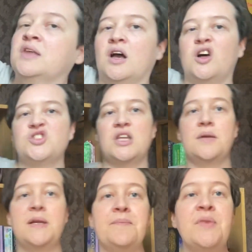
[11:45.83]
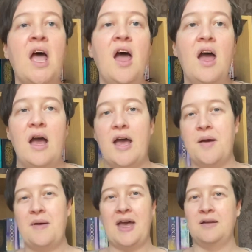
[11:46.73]
I'll do that in a minute.
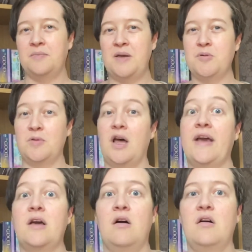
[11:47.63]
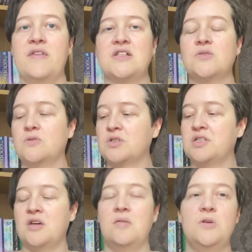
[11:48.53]
And people were like, oh, that's
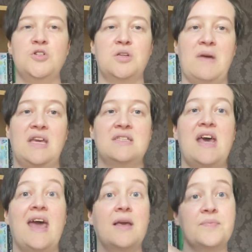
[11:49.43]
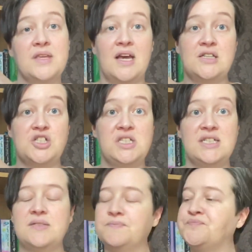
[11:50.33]
awesome, you should make a deck. And she
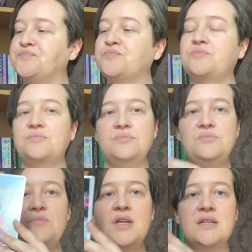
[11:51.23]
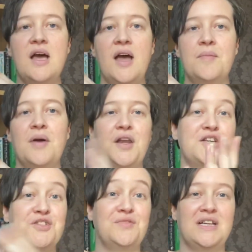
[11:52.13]
did. And I
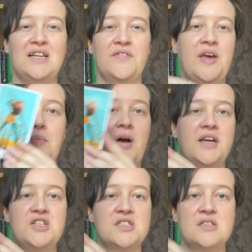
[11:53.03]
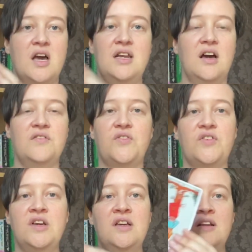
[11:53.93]
do really love it. But I
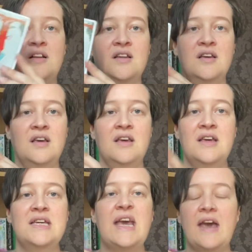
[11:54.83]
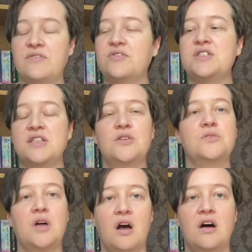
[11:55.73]
love every
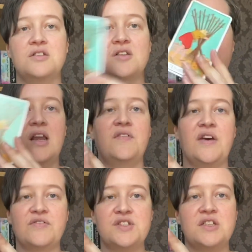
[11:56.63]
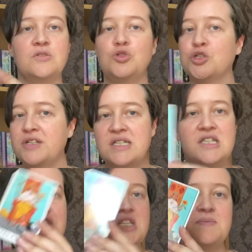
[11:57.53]
single card. I love every single choice
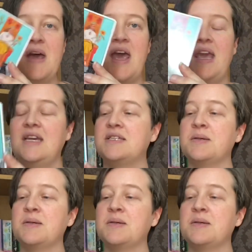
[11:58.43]
that she's made.